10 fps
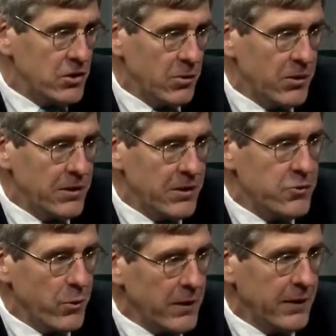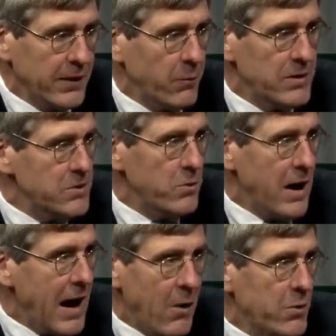you that the drilling that we do
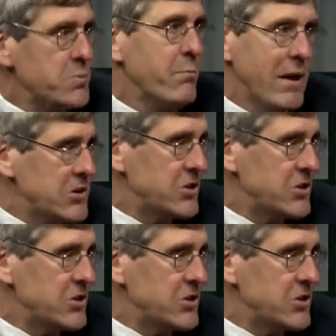now is much